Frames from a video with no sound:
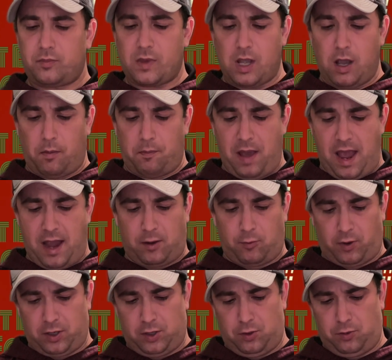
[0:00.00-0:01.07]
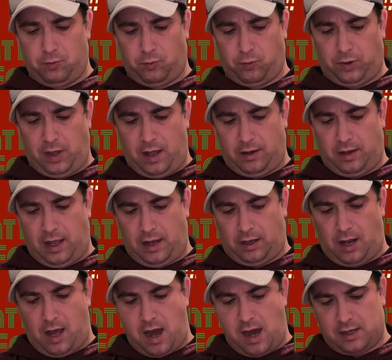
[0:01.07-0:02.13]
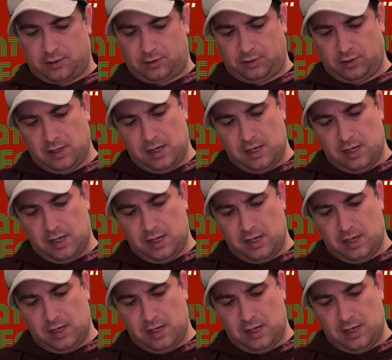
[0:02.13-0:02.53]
a bank where that locks,